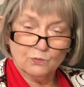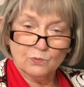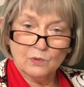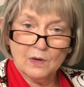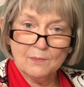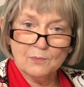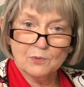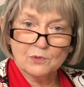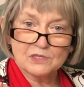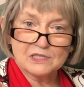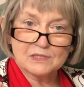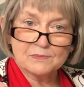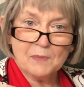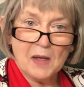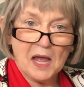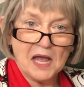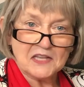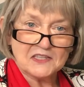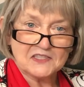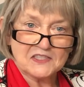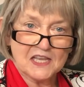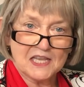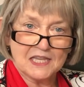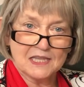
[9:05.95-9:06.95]
rubber
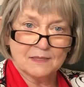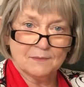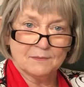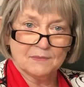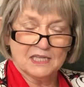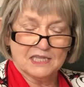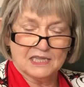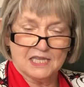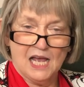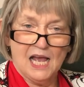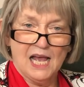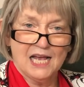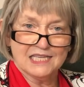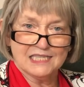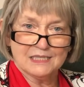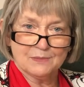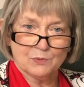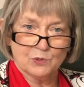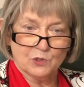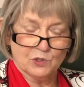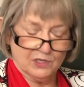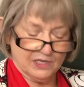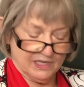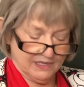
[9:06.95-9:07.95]
spots on them that the
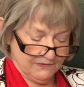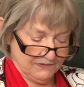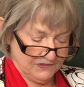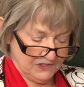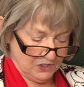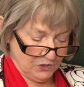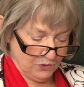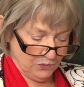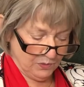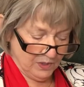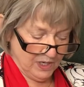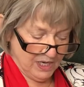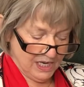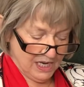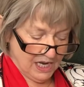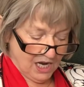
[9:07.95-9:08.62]
hospital gives you